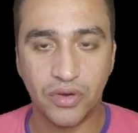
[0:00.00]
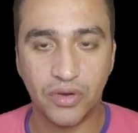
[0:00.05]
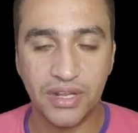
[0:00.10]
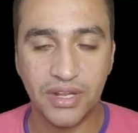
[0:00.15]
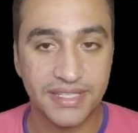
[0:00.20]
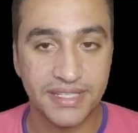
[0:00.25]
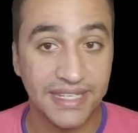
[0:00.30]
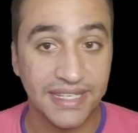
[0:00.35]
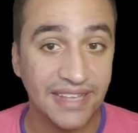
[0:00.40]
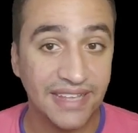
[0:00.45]

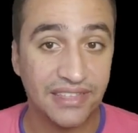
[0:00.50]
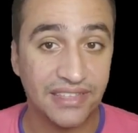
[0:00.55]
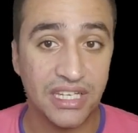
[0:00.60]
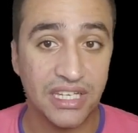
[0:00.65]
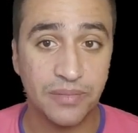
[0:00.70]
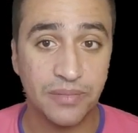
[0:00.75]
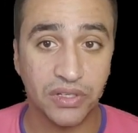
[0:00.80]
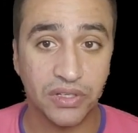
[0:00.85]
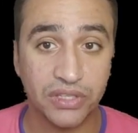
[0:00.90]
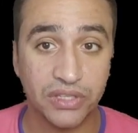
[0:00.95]
select any
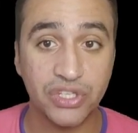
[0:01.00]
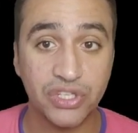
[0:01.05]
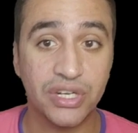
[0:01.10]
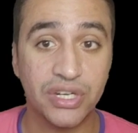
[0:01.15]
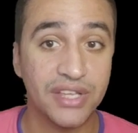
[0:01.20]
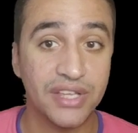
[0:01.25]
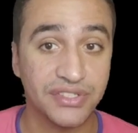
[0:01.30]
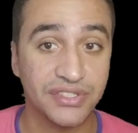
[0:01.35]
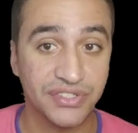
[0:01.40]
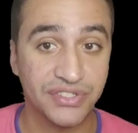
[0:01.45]
partition
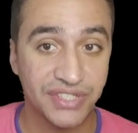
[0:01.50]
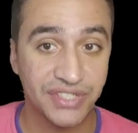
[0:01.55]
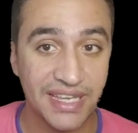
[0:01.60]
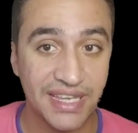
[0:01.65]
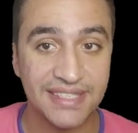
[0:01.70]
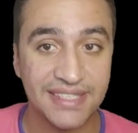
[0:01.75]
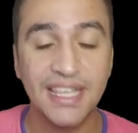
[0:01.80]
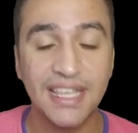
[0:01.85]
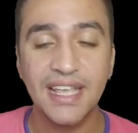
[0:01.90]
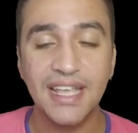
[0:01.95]
other
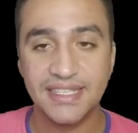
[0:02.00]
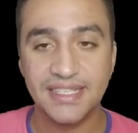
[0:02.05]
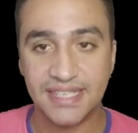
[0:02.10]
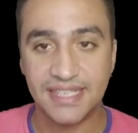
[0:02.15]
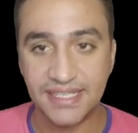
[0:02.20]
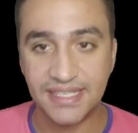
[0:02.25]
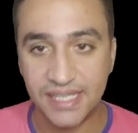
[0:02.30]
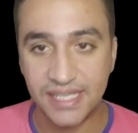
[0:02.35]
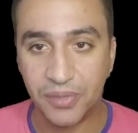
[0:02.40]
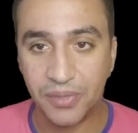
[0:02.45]
than the
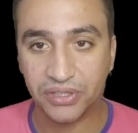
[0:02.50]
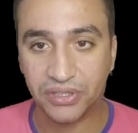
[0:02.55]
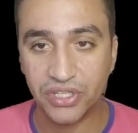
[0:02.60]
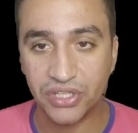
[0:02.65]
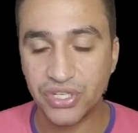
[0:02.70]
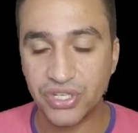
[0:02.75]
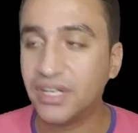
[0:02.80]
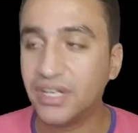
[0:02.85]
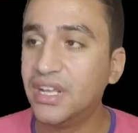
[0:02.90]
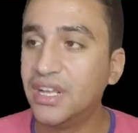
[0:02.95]
C
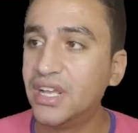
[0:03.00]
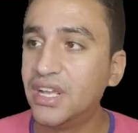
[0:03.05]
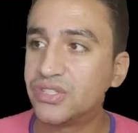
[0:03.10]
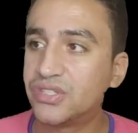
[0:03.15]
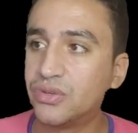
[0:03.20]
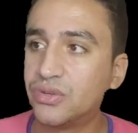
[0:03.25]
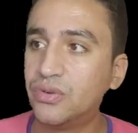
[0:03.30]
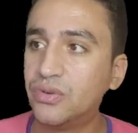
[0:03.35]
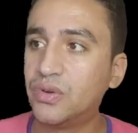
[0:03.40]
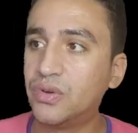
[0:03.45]
partition.
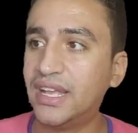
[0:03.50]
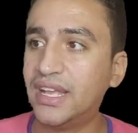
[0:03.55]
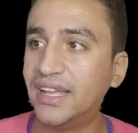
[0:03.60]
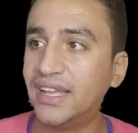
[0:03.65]
So